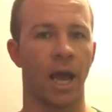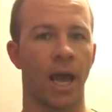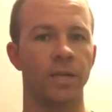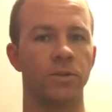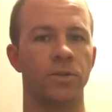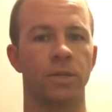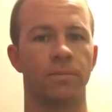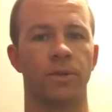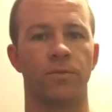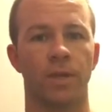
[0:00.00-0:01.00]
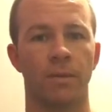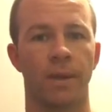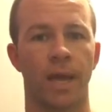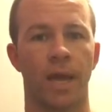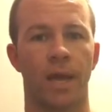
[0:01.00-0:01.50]
I do something really
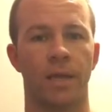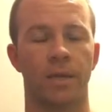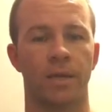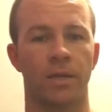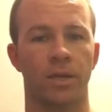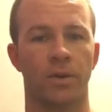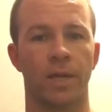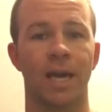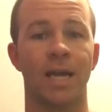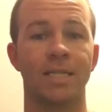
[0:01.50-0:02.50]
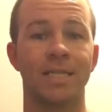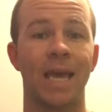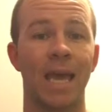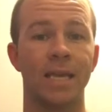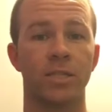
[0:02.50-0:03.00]
bad, and God
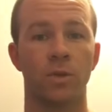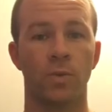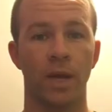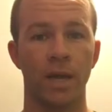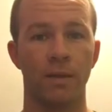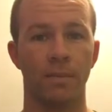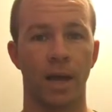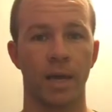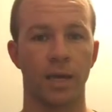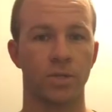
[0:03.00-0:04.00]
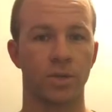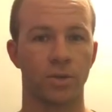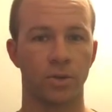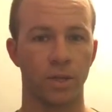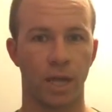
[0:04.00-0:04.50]
takes away my
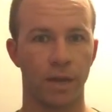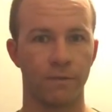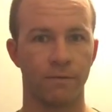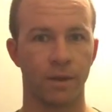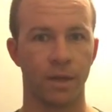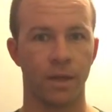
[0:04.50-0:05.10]
eternal life,